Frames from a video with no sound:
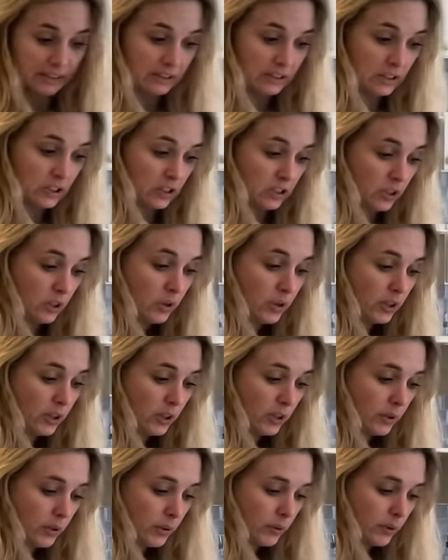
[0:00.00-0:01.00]
show you.
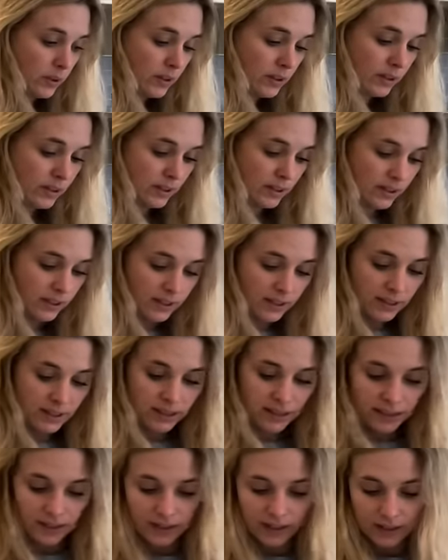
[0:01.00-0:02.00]

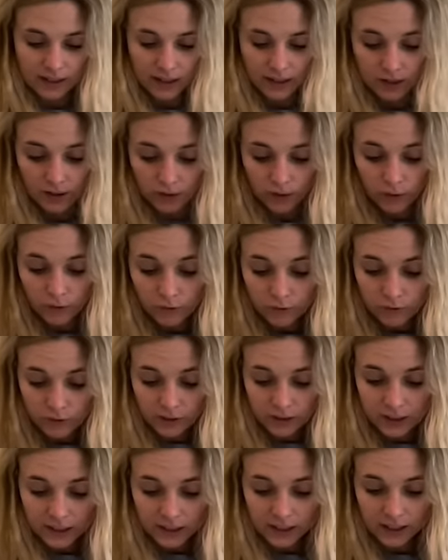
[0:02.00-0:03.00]
And
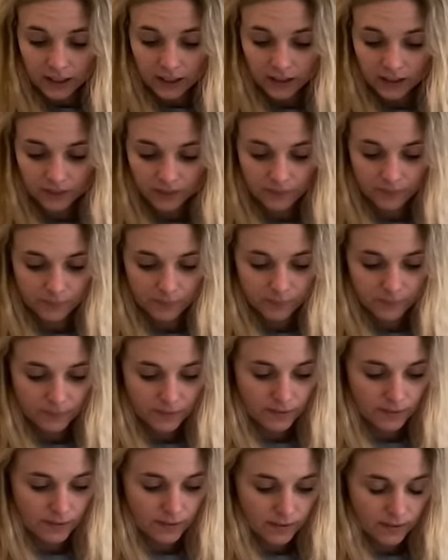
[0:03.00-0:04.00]
hopefully,
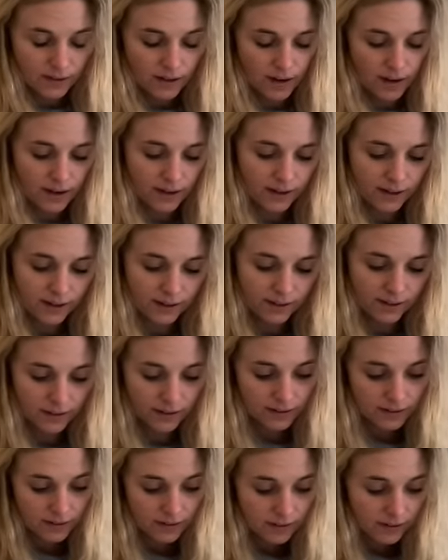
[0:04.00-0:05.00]
uh,
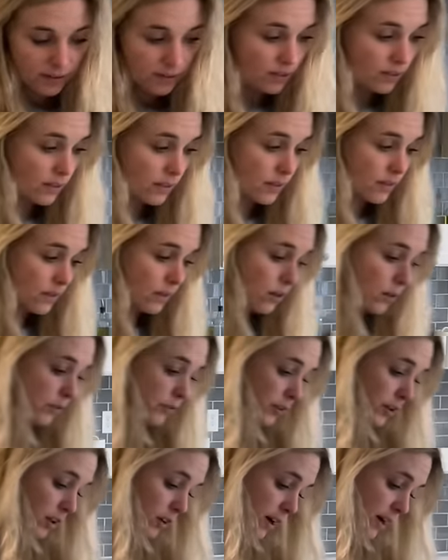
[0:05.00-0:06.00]

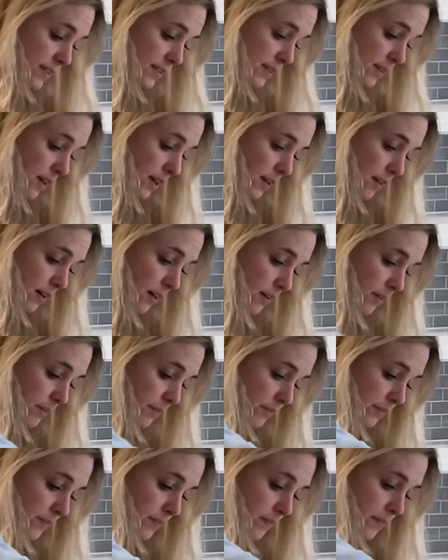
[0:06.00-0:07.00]
hopefully you guys like them.
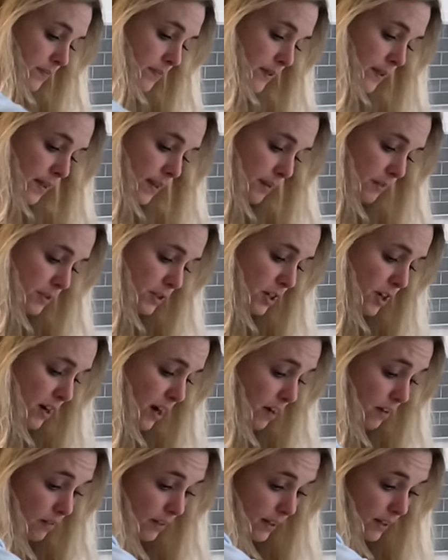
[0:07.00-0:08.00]
I'm sure
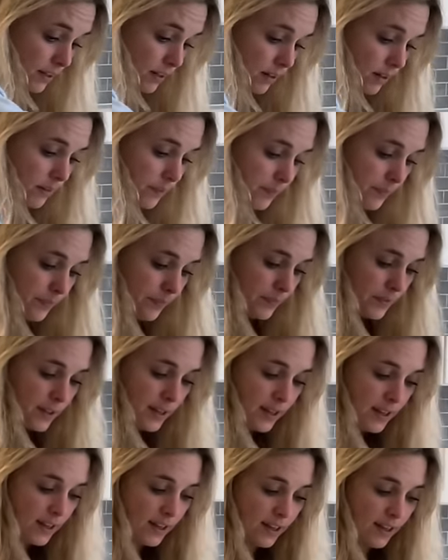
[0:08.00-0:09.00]
I'll like them.
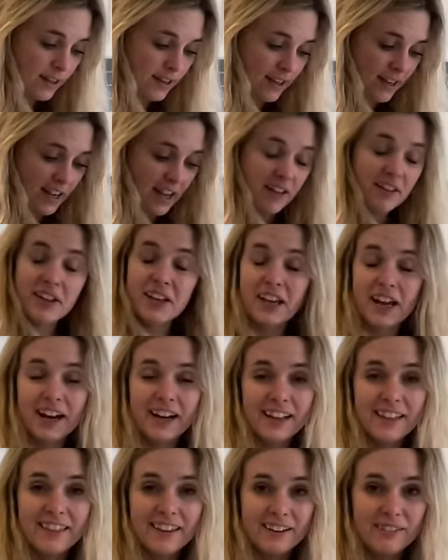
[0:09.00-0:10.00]
I like
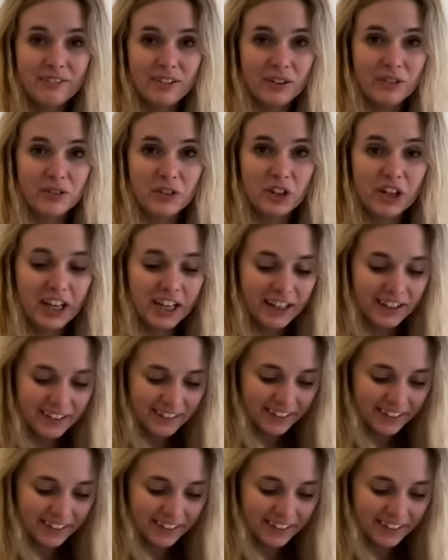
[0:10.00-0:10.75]
anything for free